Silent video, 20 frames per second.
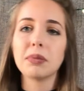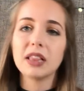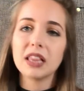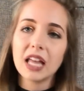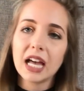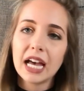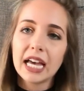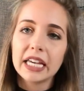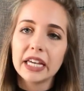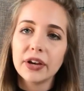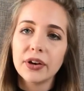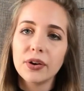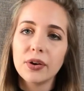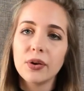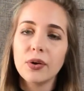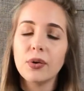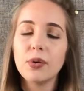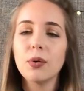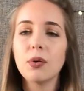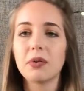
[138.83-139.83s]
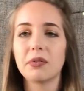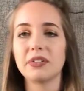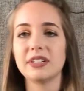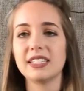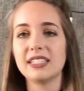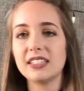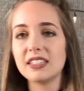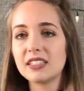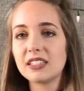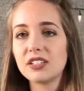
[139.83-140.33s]
plyo or
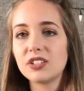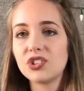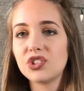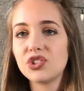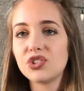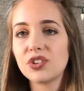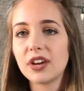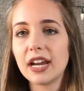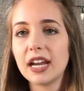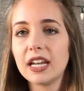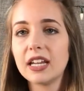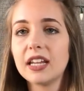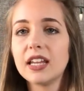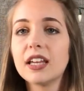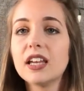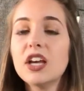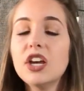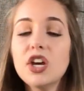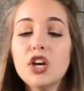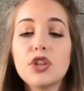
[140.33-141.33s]
resistance training,